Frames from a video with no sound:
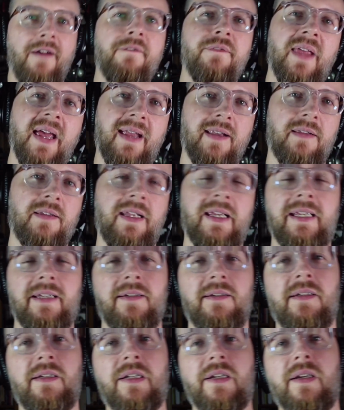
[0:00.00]
that light,
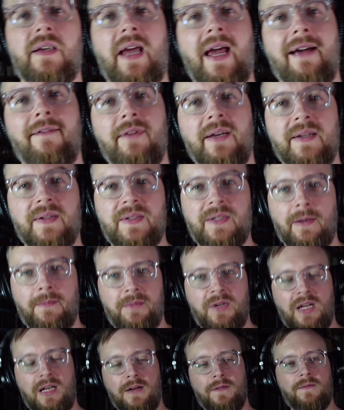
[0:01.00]
having some
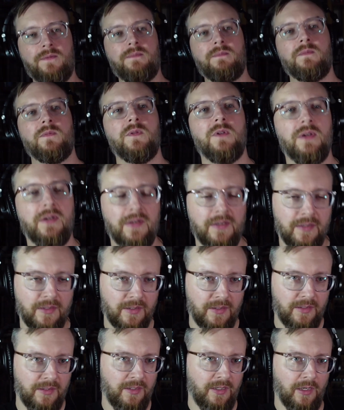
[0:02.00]
kind of,
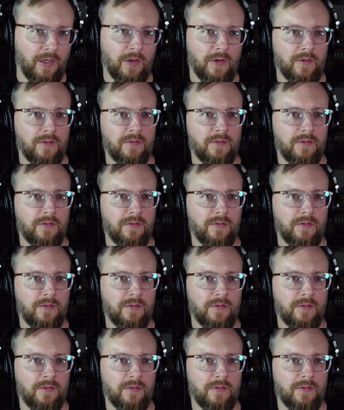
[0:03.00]
you know